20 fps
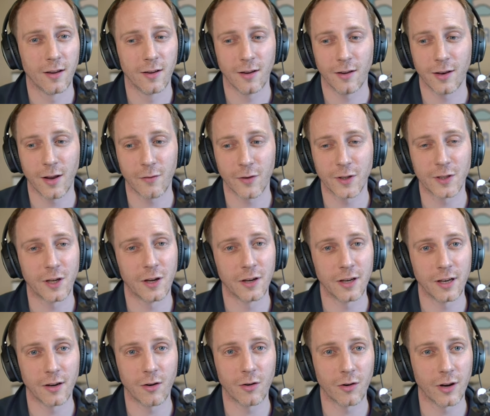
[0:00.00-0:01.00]
I never turned
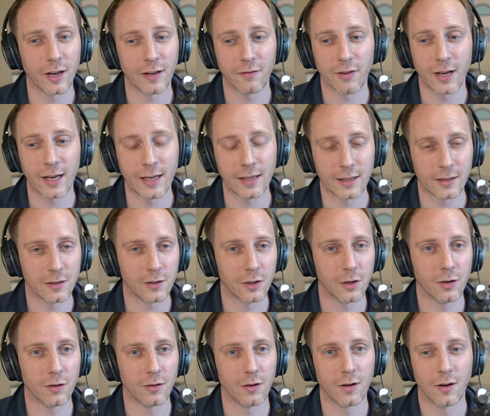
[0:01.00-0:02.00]
it on if I needed
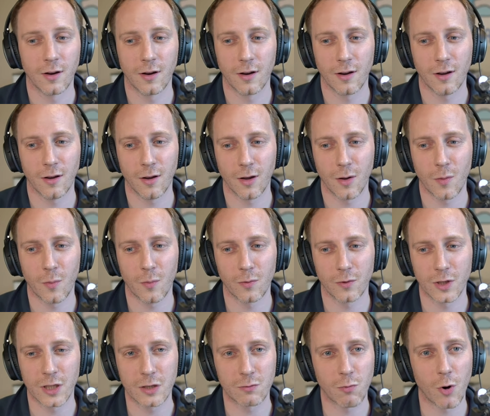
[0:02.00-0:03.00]
to. Um,
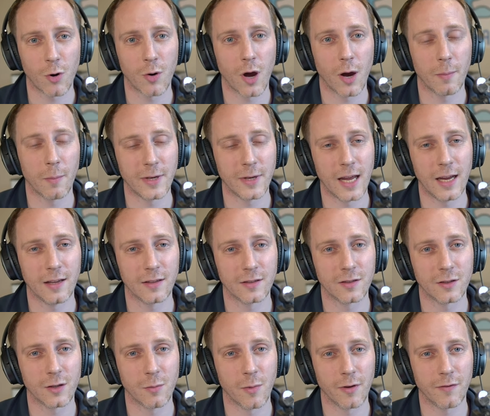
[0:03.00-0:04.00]
just wrote updates
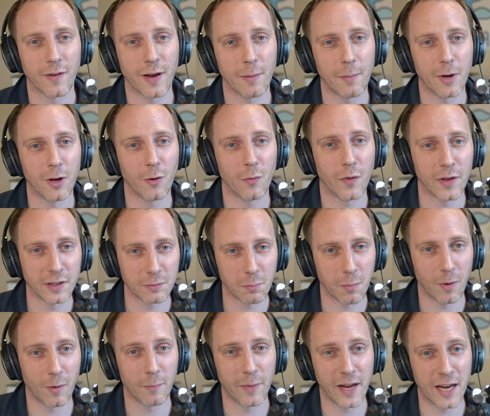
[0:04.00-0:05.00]
to my family on this
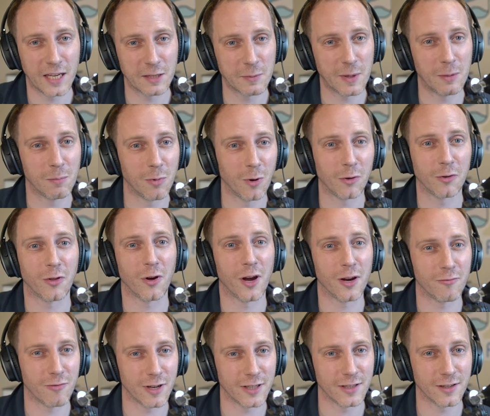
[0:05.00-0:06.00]
PHP blog that
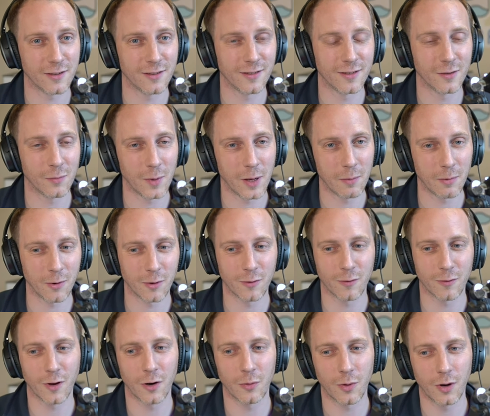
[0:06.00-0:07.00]
I'd written, and people could
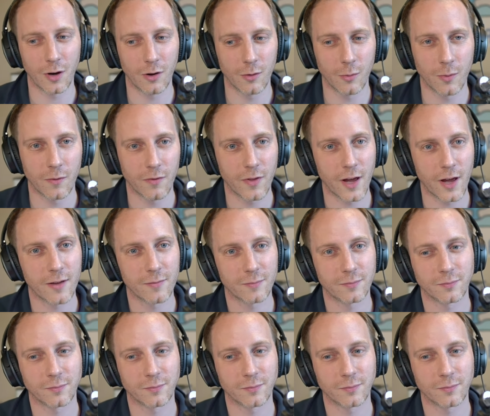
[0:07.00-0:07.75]
follow along with that.